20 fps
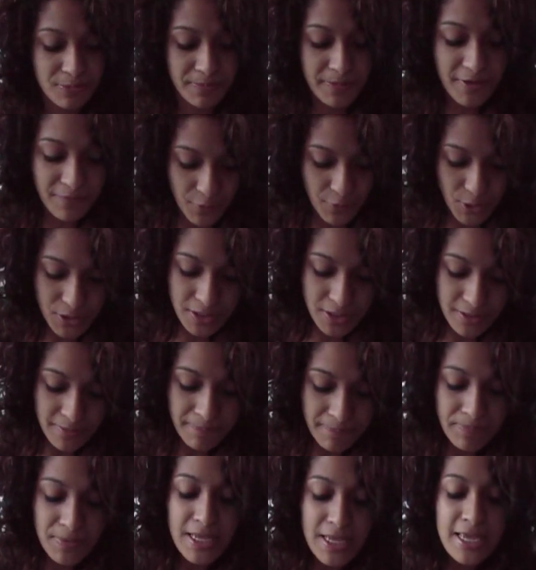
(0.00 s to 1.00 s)
should be avoided.
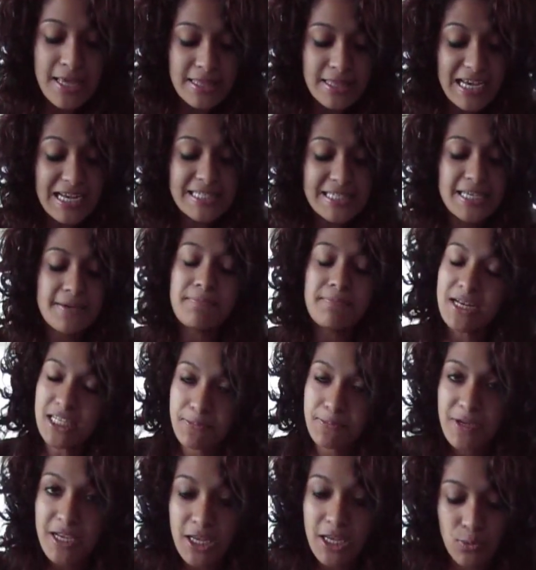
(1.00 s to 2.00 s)
The essay
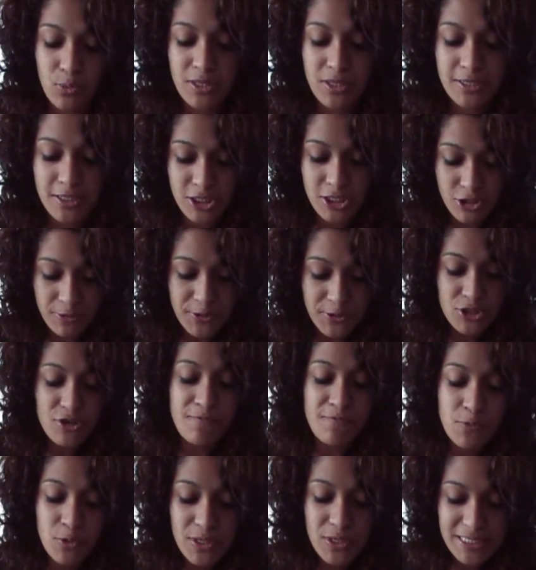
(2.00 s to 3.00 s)
must begin with a
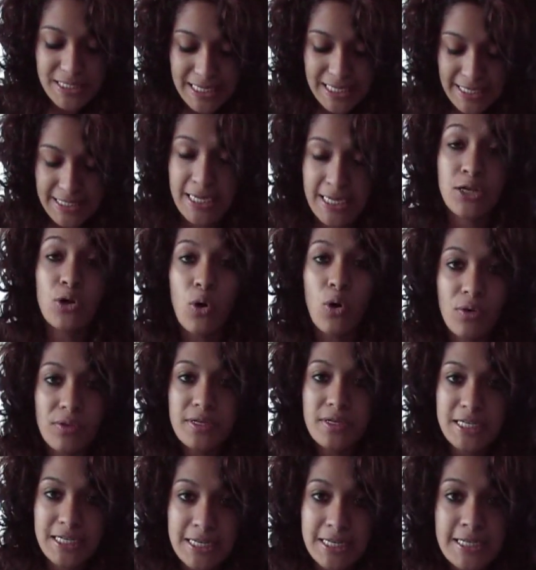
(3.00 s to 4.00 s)
description of mood and setting, and all
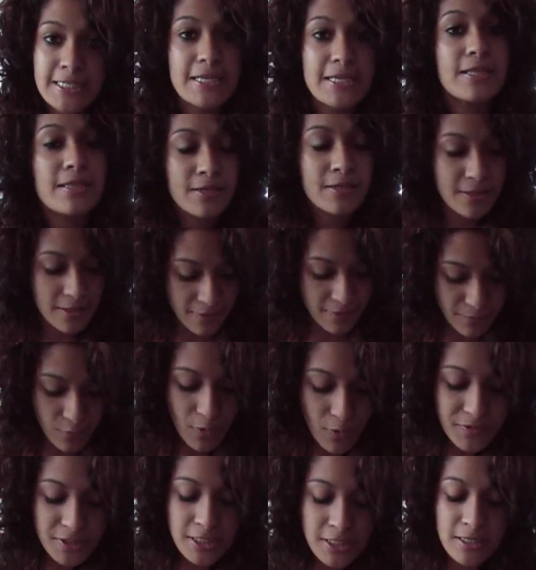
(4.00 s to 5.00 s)
the techniques
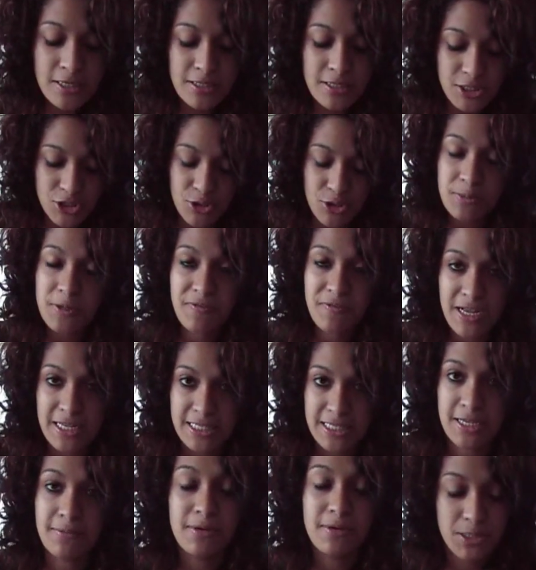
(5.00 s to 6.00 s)
involved in a descriptive
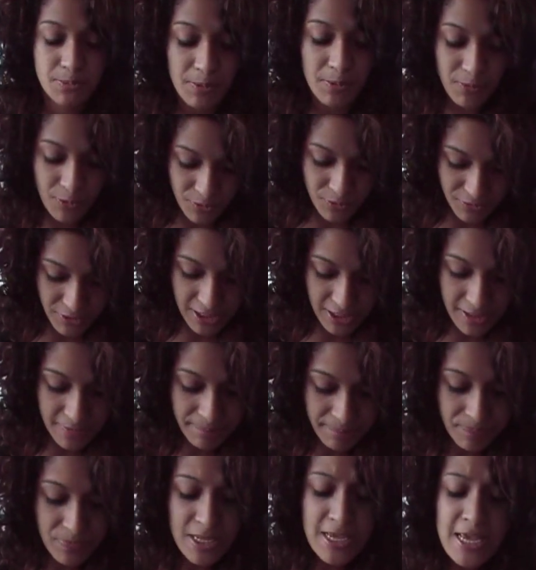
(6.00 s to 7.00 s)
essay must be portrayed.
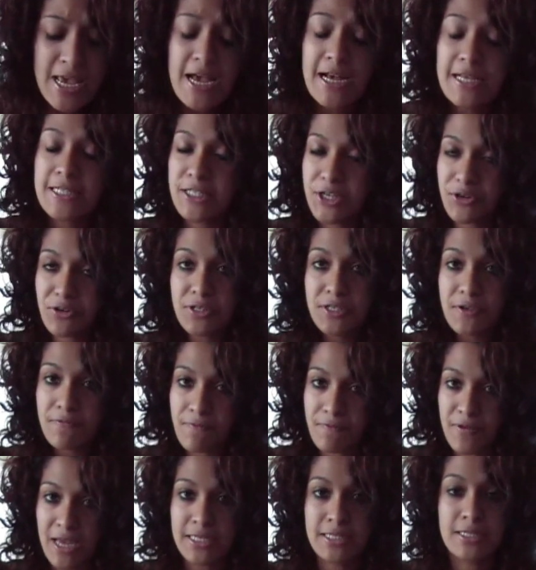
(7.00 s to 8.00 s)
A series of
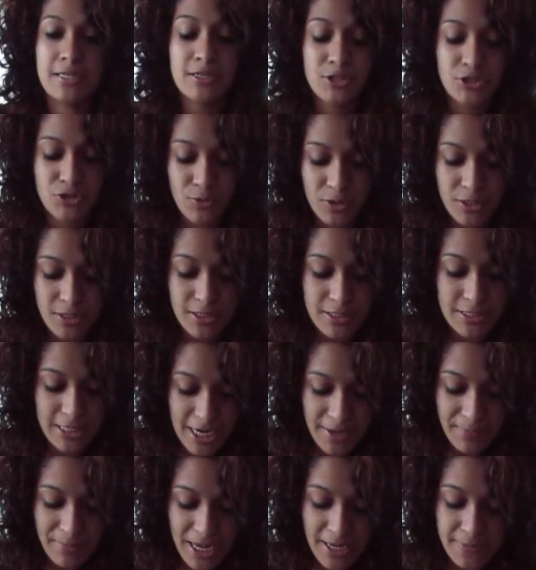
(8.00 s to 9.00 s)
events and a short
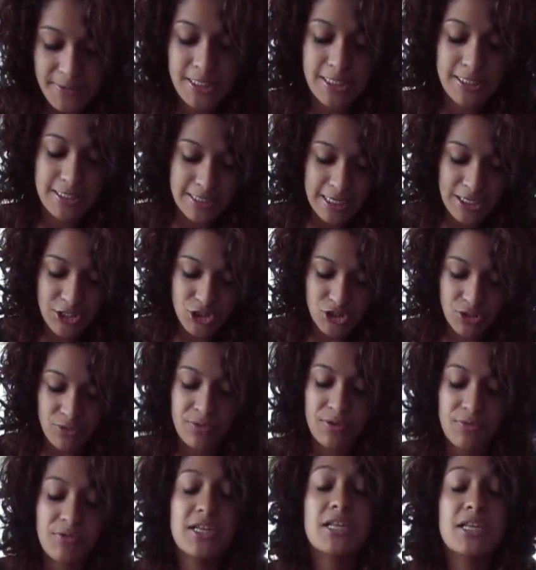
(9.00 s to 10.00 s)
time lapse is essential.
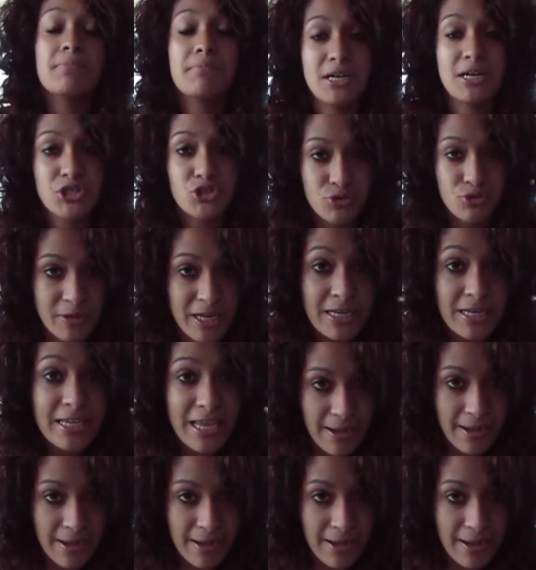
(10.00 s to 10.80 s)
The reader must remain